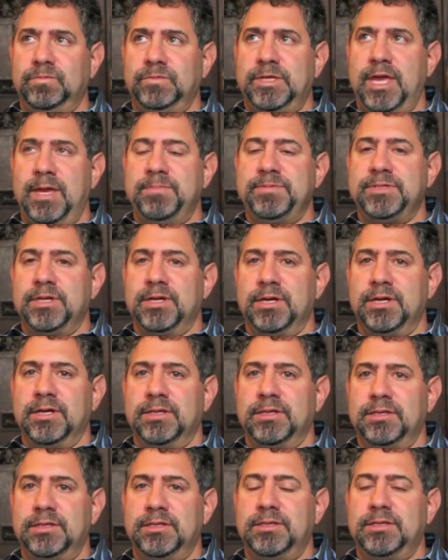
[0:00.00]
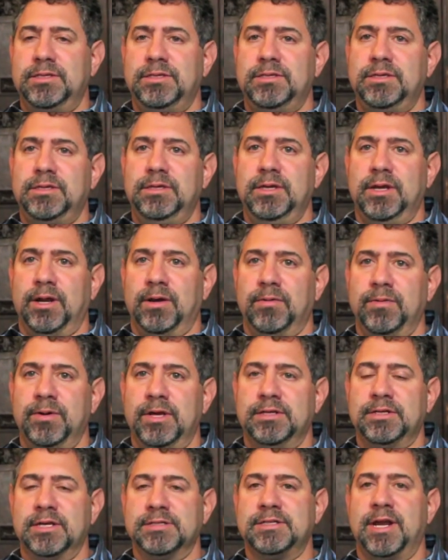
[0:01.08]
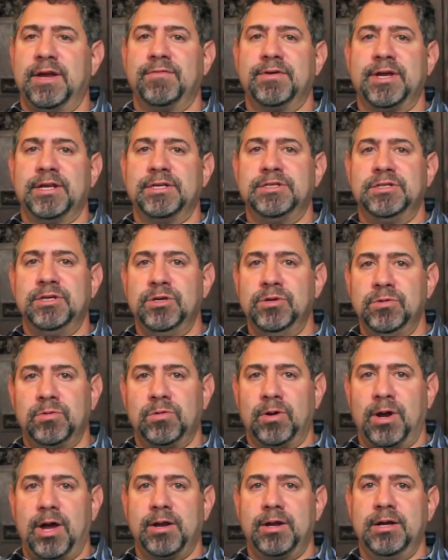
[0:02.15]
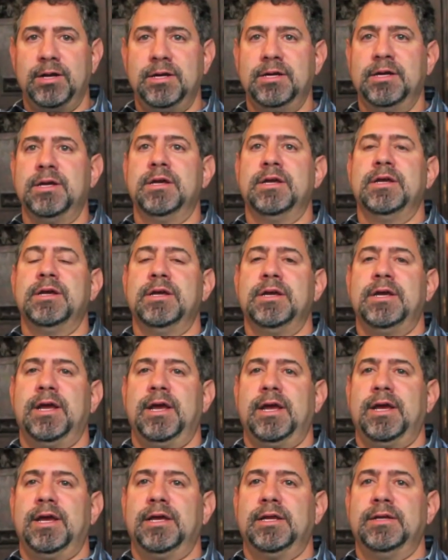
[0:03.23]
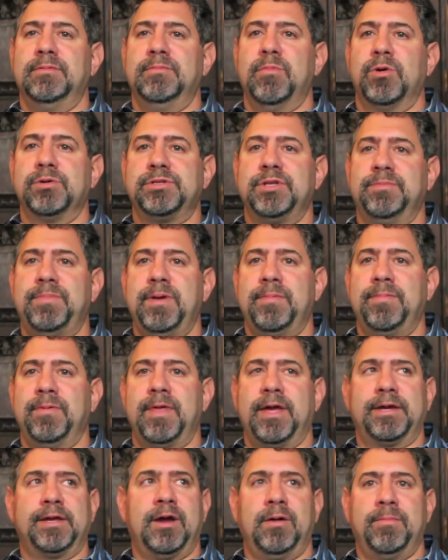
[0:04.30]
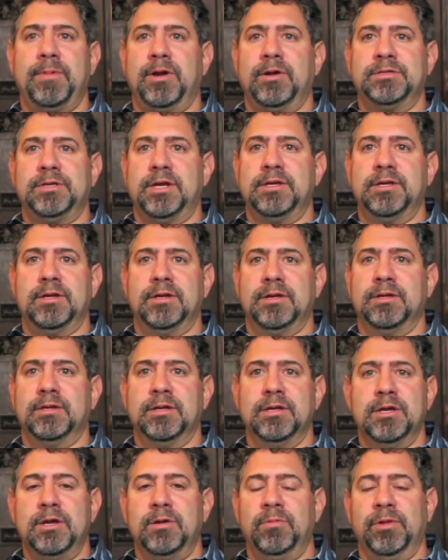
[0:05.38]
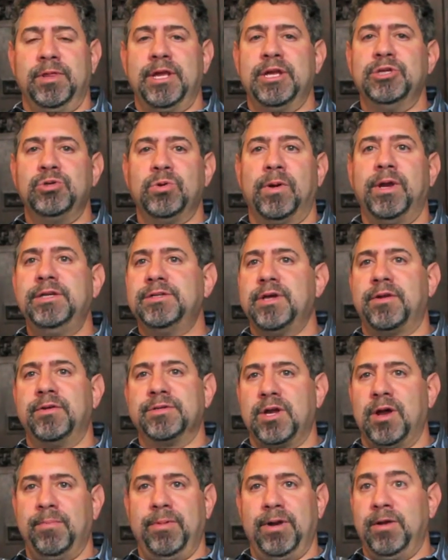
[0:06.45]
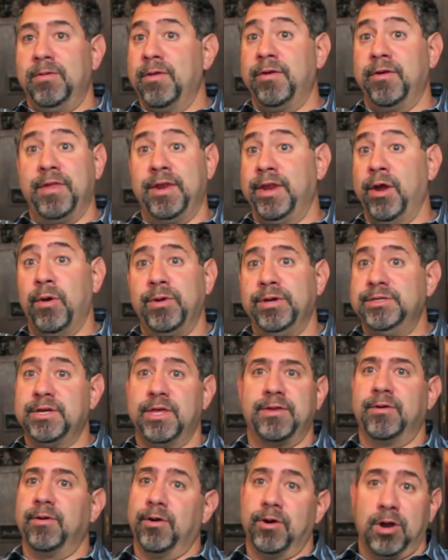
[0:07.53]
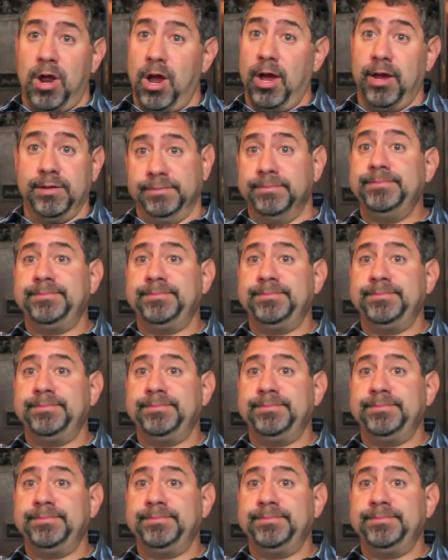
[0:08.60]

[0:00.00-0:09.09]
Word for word: keeps the, you know, it doesn't ever get too crowded. And most of the people that come here tend to really enjoy each other's company, whether they know each other or not.